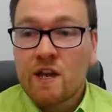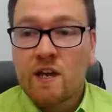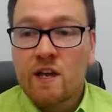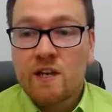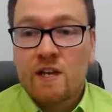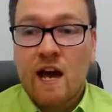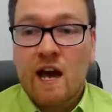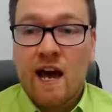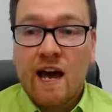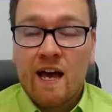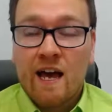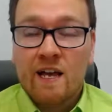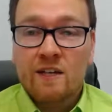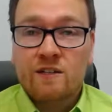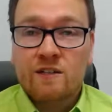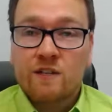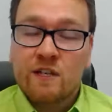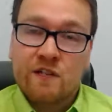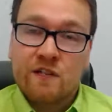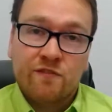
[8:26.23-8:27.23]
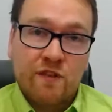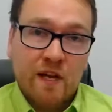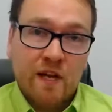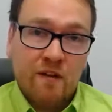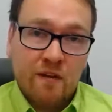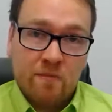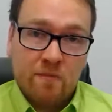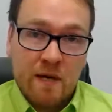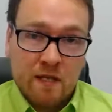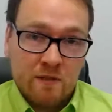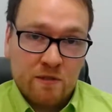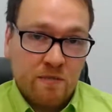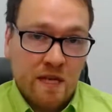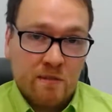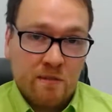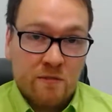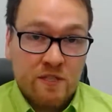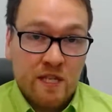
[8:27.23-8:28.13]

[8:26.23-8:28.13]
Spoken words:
And if you have any bounce payments,